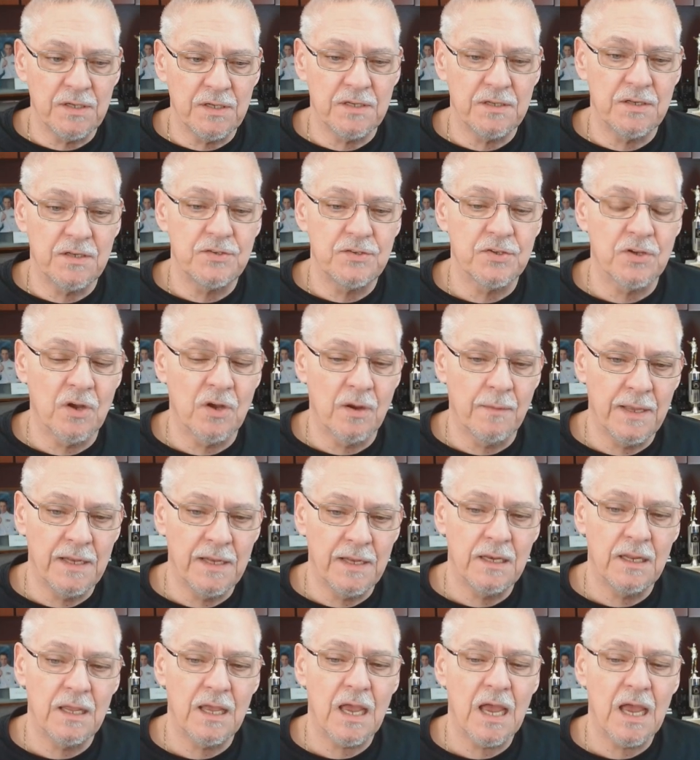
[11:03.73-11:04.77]

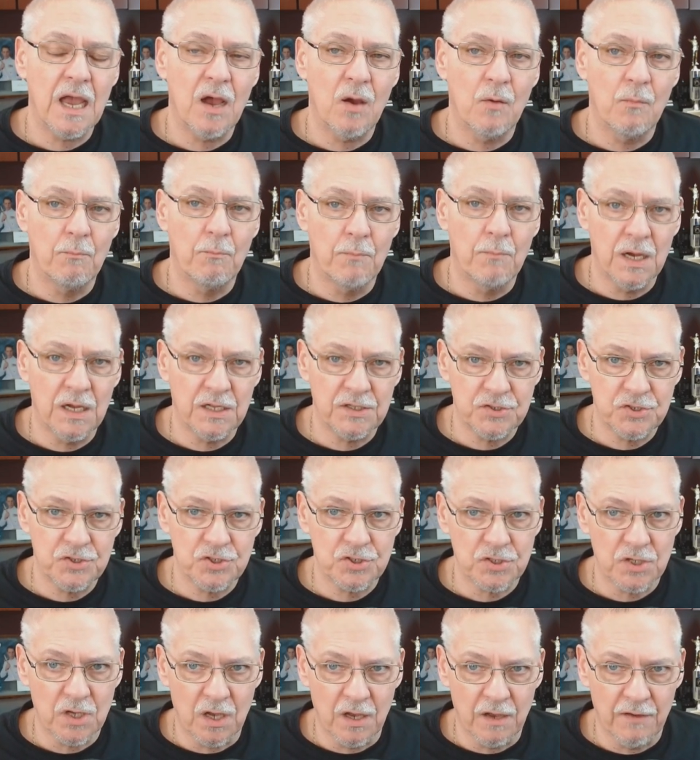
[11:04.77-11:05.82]
determine how
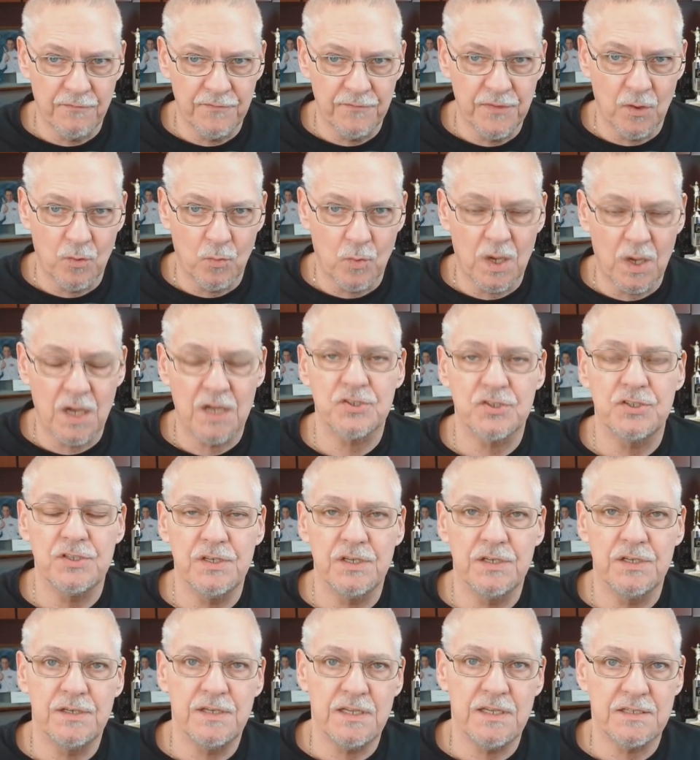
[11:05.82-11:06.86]
much of the
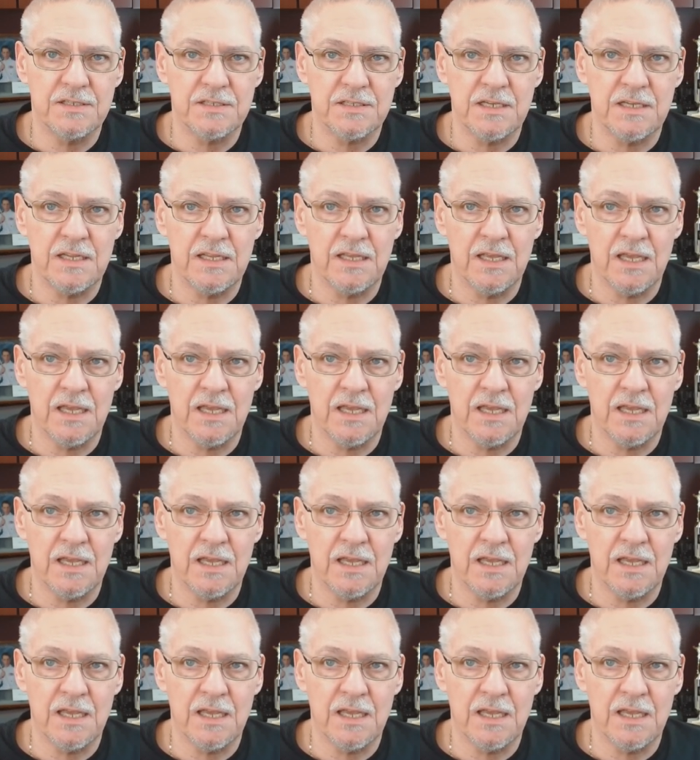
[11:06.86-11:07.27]
Washington, D.C.